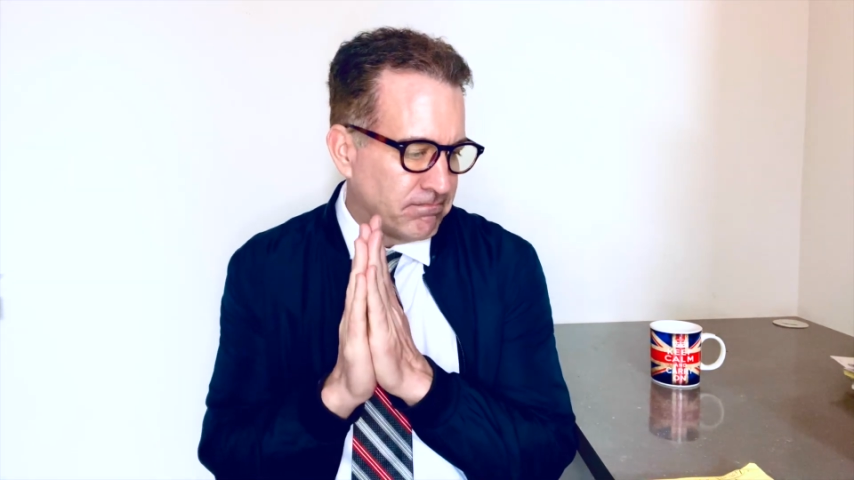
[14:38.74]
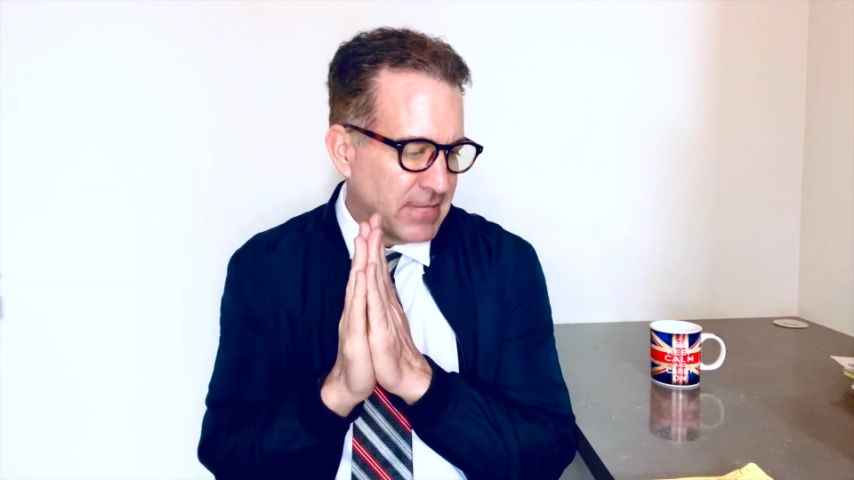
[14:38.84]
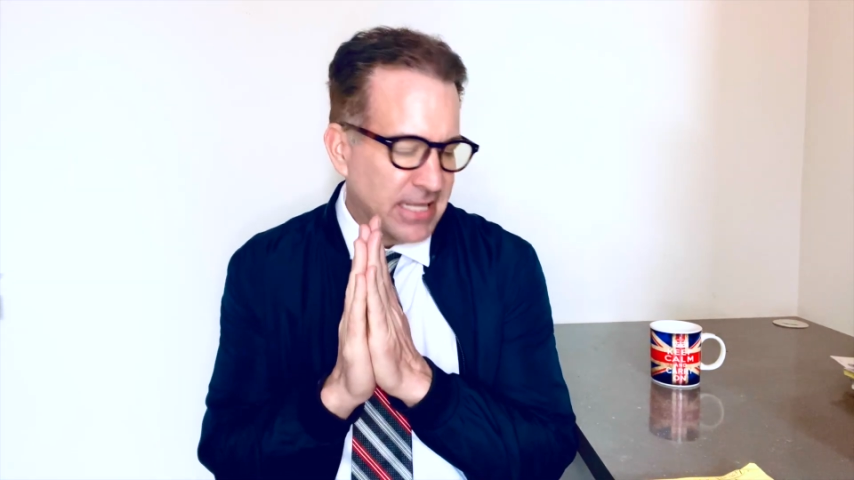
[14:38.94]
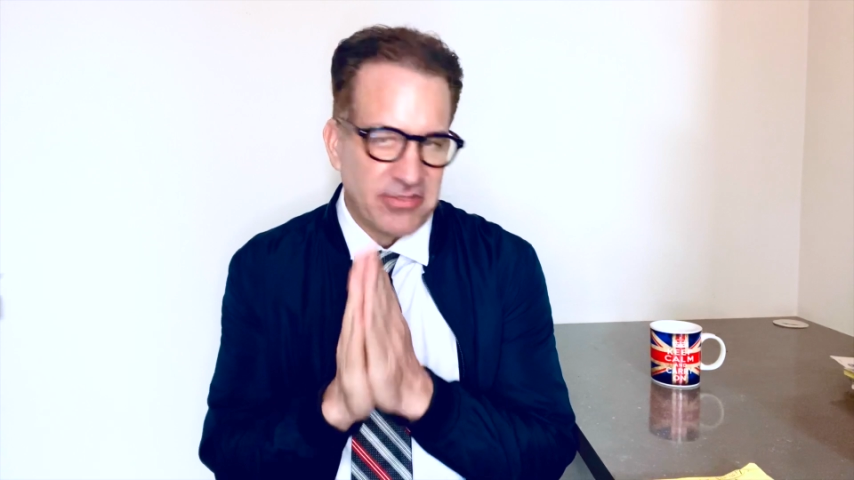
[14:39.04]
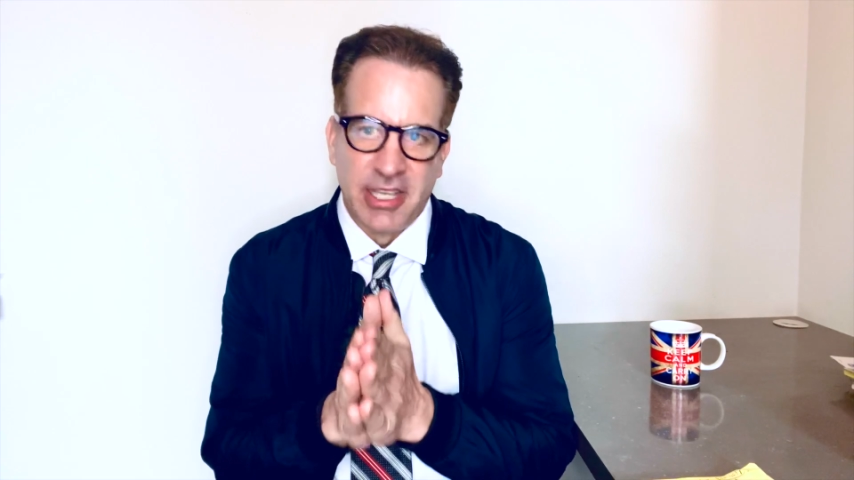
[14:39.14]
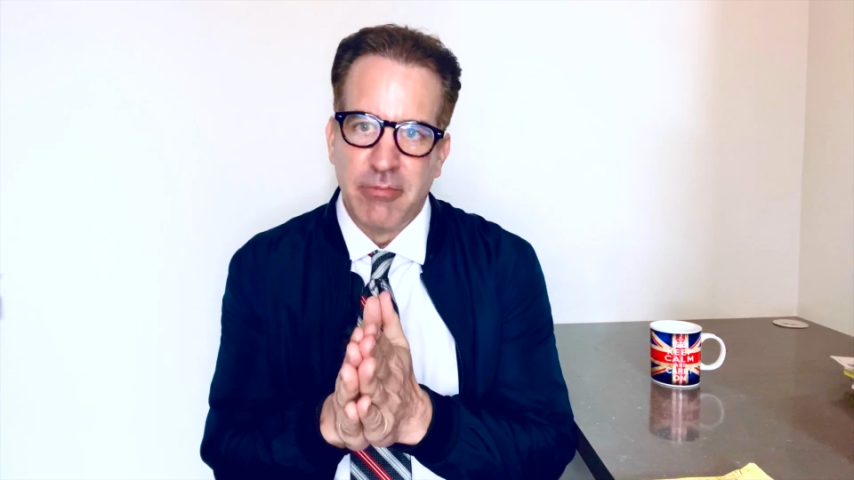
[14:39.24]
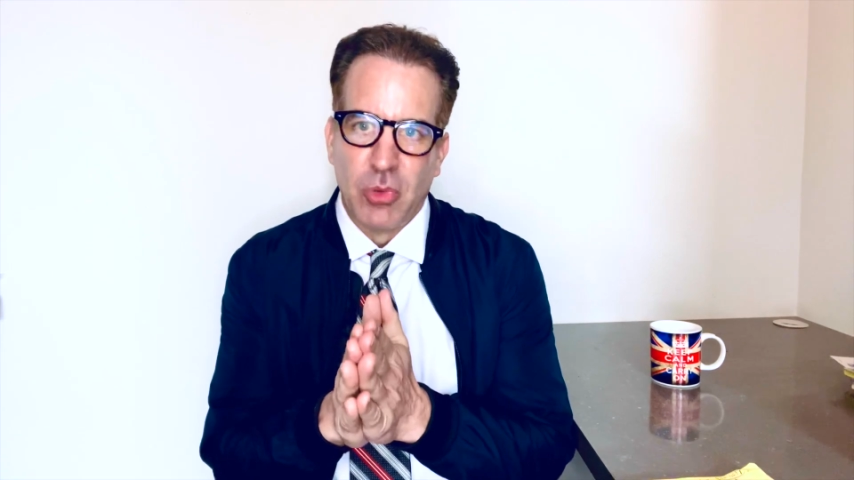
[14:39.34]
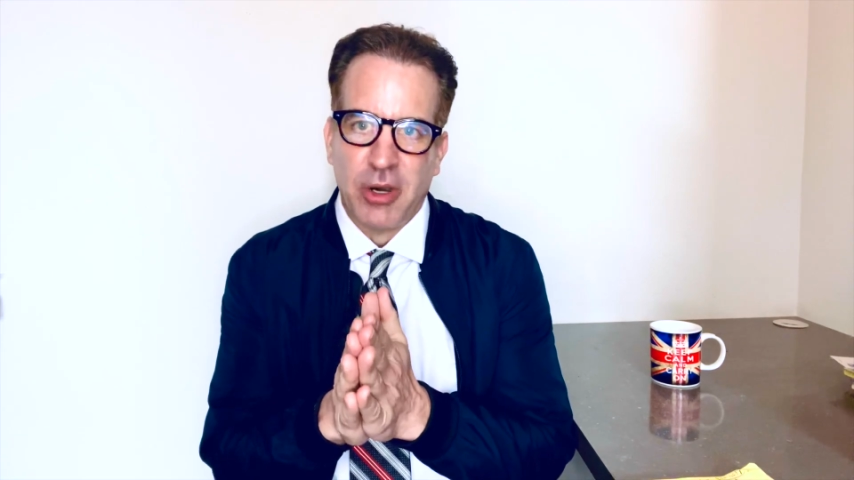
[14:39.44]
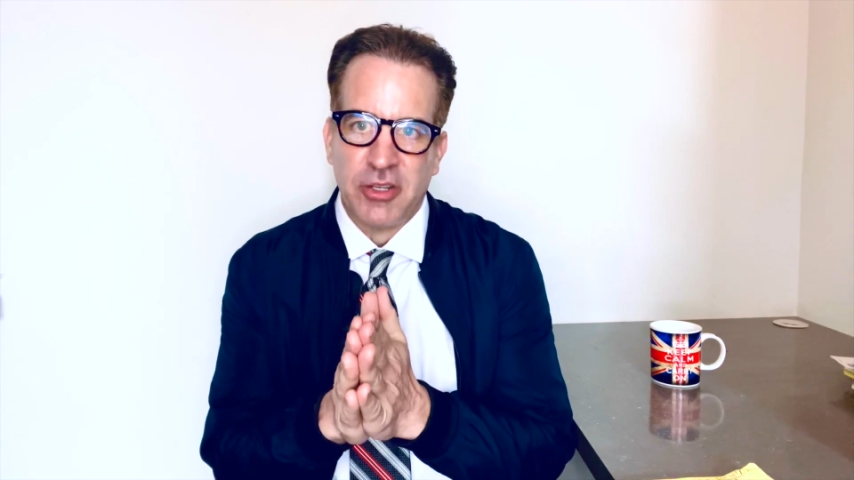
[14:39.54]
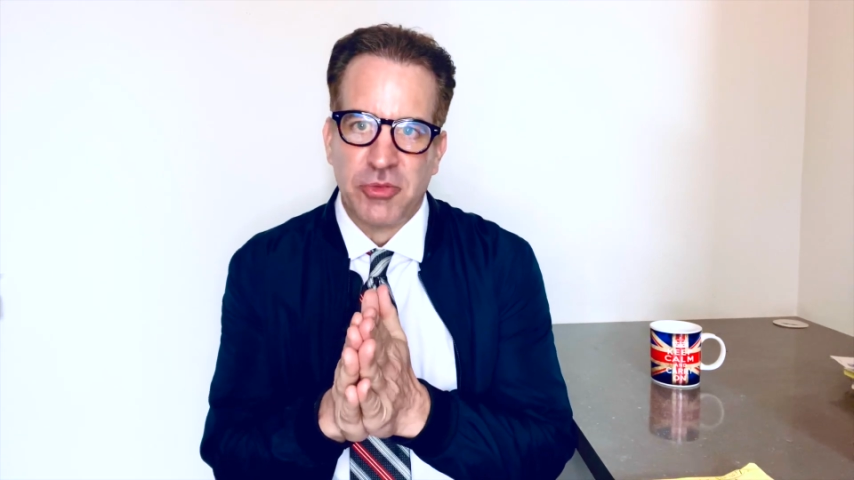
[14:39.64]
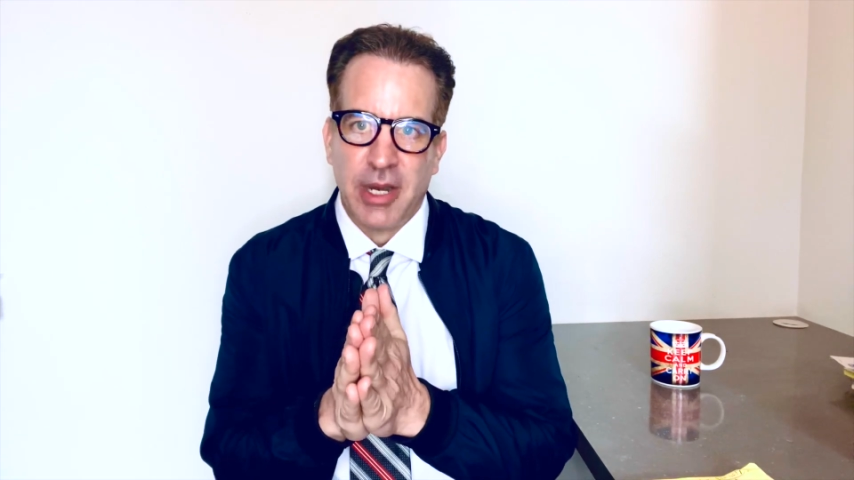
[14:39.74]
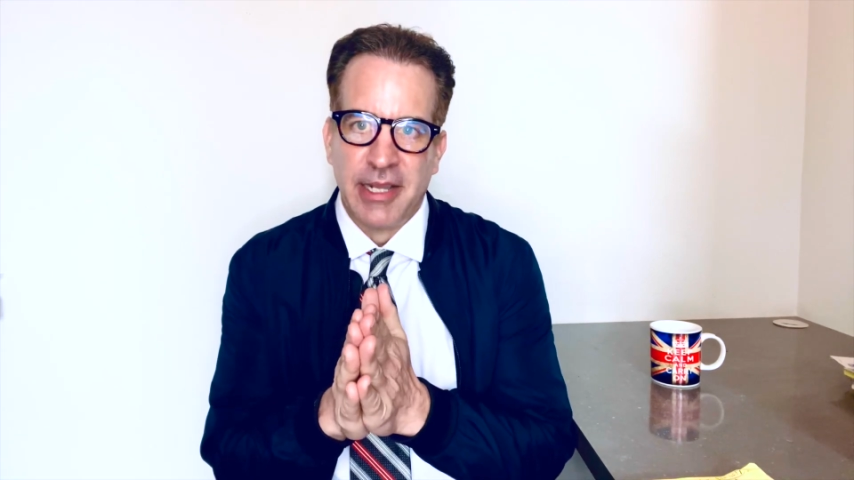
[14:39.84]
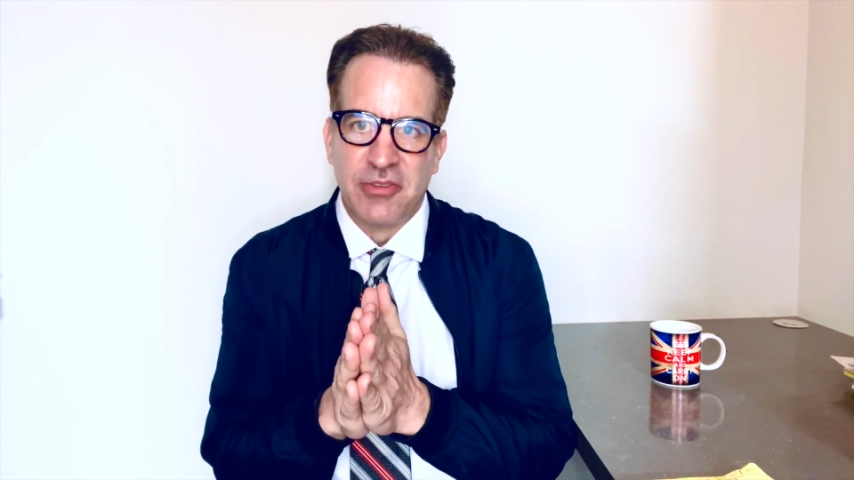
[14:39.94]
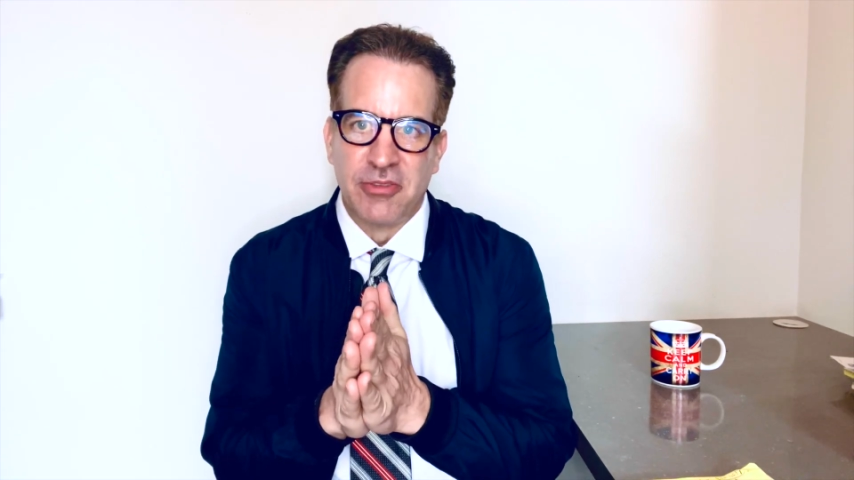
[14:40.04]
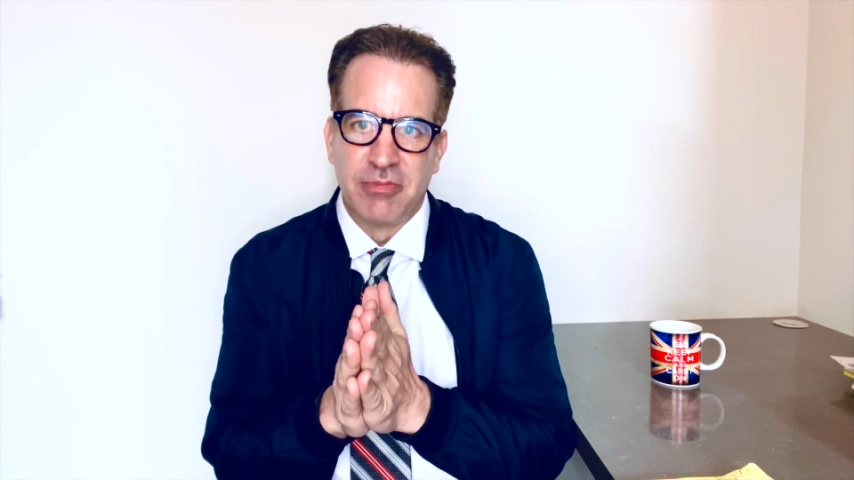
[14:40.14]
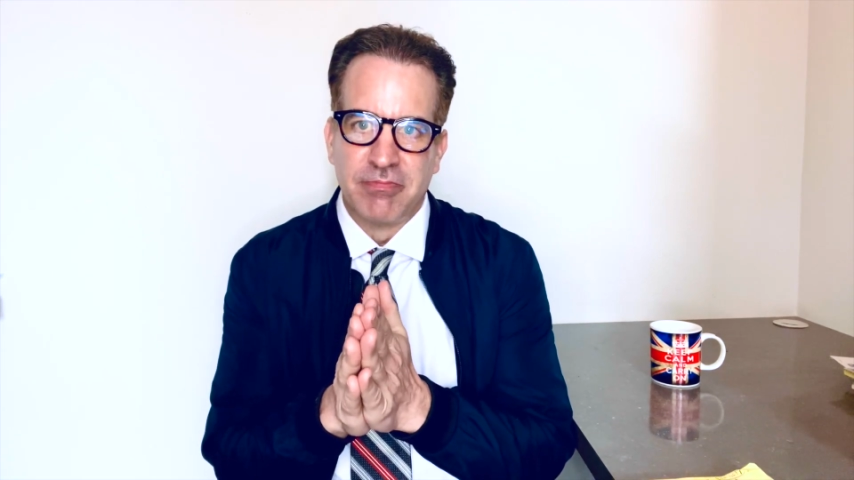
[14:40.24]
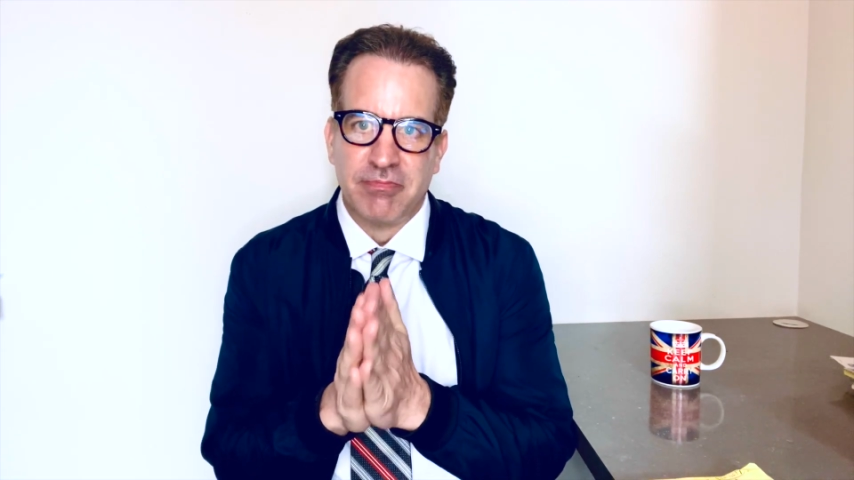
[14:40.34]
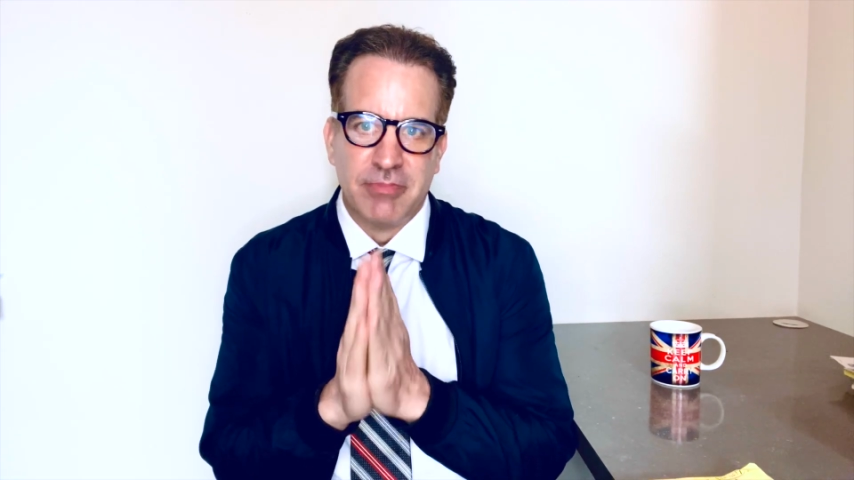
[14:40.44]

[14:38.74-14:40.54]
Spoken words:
That's it. Mortgage rates.